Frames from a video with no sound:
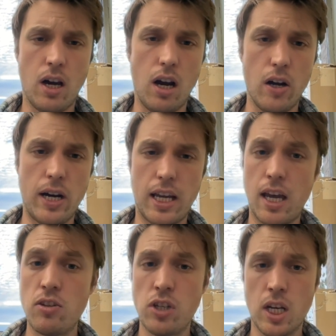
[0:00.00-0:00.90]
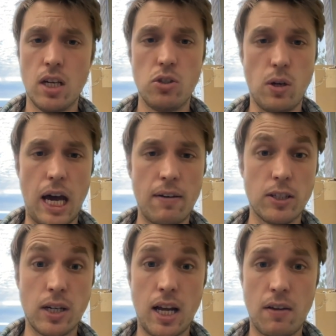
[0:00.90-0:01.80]
All right, guys. So have a
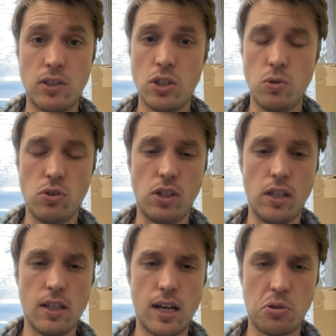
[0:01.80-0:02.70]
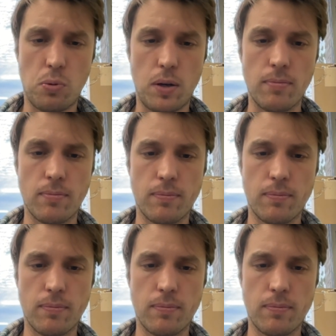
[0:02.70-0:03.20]
great afternoon. See you in the next one.